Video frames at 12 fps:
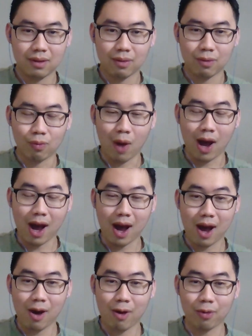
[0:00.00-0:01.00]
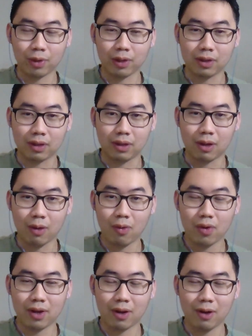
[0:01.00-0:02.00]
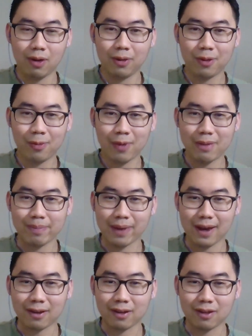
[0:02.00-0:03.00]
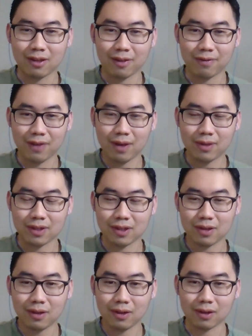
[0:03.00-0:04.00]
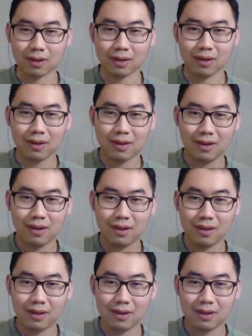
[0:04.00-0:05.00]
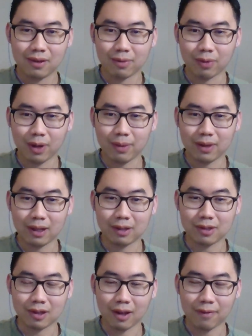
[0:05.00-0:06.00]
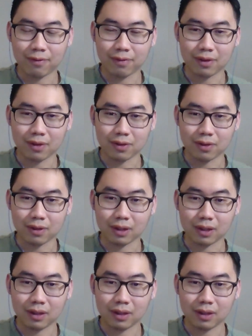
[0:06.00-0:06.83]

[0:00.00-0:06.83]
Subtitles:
Wow, we're going all the way back to the very start. Right when they just left for their journey.